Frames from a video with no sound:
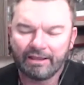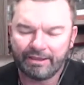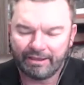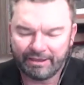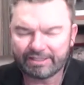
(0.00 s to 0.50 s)

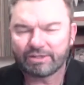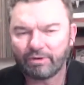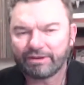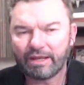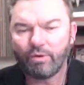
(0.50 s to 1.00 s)
this is
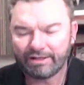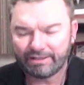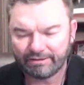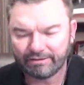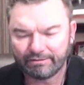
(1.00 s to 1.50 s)
what they want
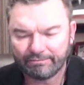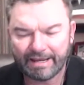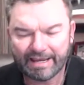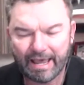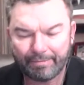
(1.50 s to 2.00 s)
to
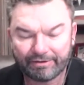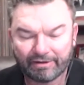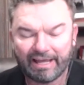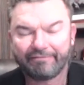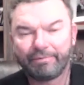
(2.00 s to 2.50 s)
make happen in their
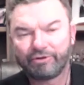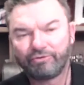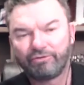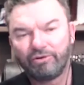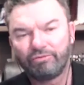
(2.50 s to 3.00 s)
life. But
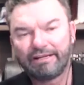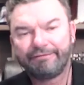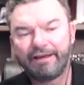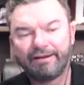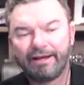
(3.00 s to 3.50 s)
when you really
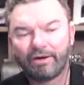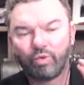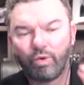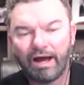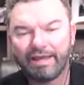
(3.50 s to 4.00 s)
find out
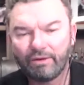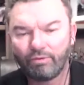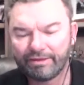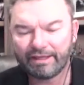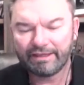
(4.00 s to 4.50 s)
why they
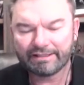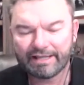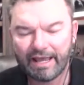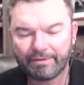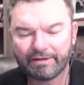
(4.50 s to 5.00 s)
want that thing to
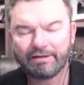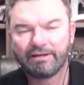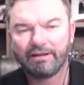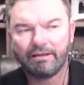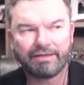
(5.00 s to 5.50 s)
happen,
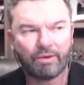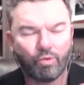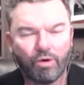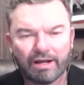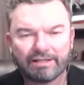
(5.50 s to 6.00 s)
they
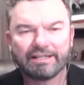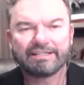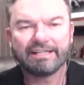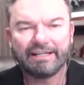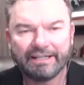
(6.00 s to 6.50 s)
wanted
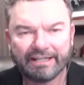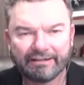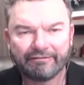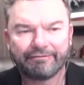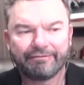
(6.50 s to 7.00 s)
to
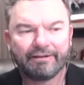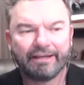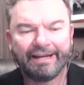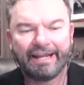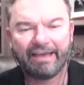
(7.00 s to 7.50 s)
live
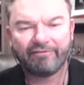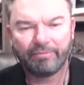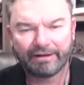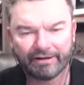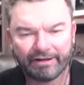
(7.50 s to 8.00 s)
and have a
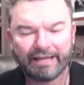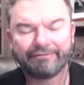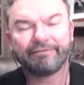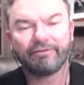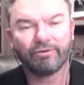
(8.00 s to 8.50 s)
better life
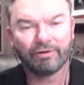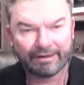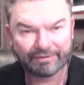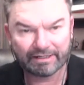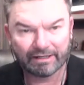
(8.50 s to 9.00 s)
or
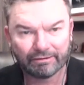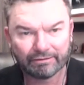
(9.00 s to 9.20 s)
lifestyle.